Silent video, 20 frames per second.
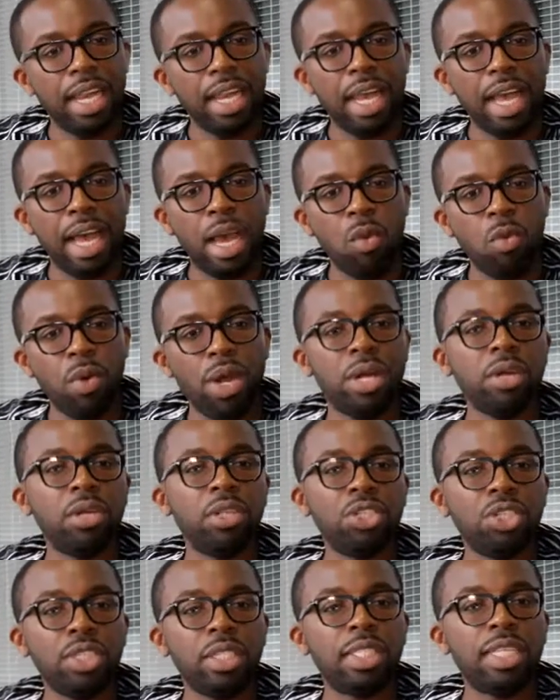And we're not
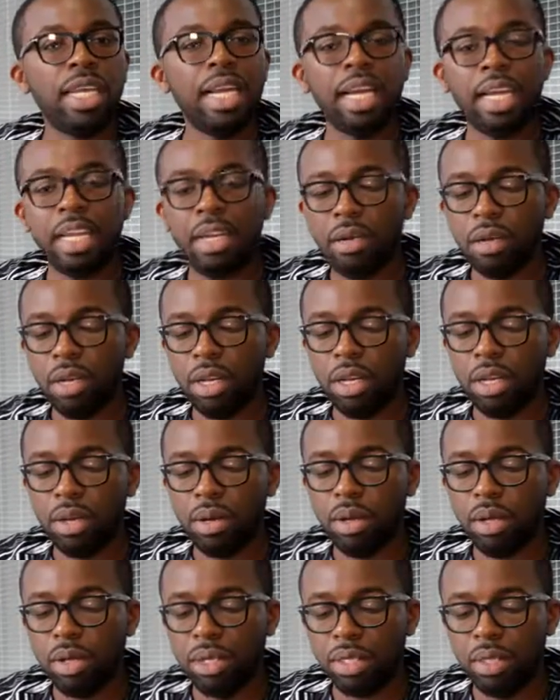just telling
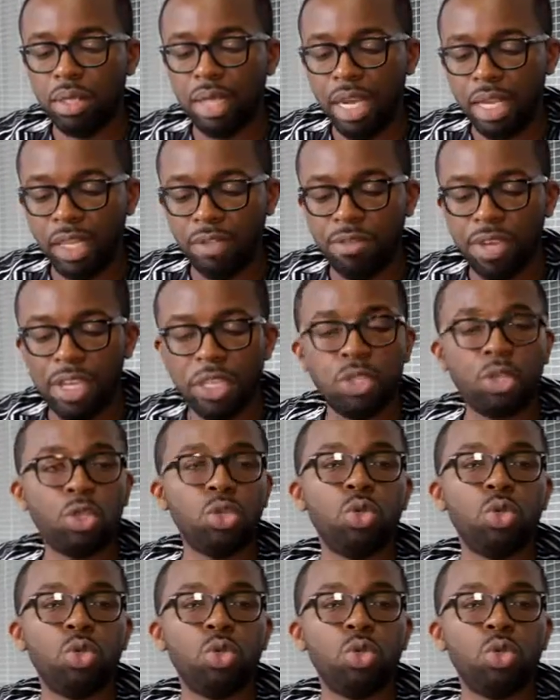investors to